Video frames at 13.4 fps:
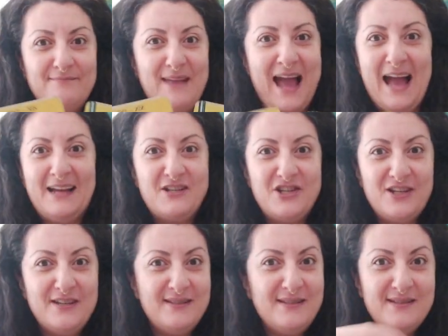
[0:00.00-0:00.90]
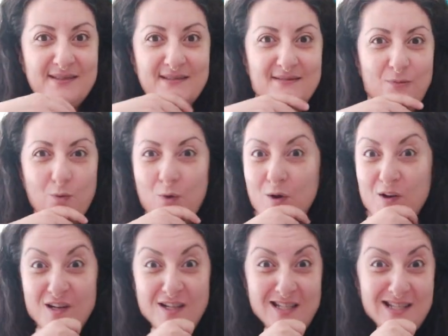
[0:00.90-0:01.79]
actions,
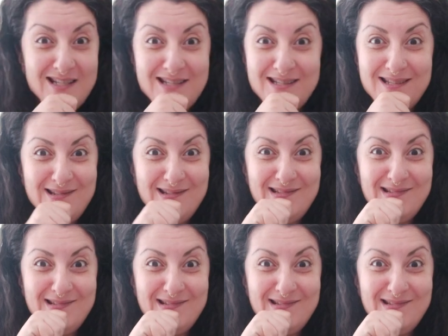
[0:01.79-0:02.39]
words.